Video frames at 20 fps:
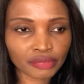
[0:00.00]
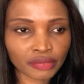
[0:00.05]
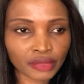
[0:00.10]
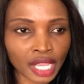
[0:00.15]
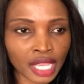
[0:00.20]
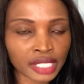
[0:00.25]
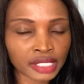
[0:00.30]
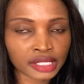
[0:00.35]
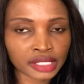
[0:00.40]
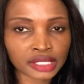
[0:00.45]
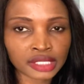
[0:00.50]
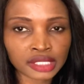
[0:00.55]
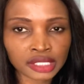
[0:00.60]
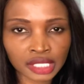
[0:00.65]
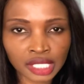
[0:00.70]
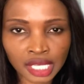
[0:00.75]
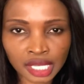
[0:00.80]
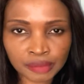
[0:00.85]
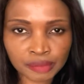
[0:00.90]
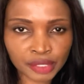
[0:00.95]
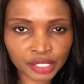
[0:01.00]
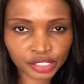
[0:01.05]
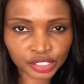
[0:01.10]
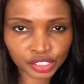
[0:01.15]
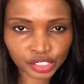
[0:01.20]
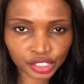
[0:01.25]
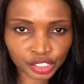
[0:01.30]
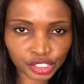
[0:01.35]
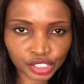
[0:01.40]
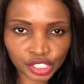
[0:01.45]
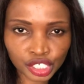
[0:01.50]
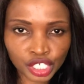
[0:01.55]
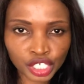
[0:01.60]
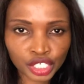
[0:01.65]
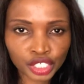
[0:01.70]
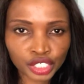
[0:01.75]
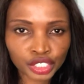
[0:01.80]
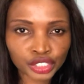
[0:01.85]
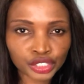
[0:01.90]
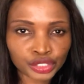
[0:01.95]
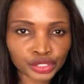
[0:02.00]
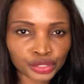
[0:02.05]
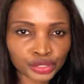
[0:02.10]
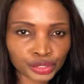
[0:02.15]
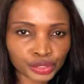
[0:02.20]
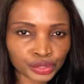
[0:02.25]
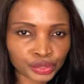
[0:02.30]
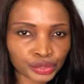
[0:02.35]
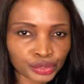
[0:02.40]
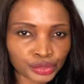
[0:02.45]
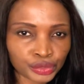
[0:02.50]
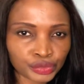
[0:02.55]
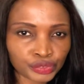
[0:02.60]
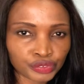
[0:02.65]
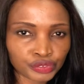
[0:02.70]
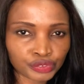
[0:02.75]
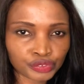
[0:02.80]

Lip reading: I did about 2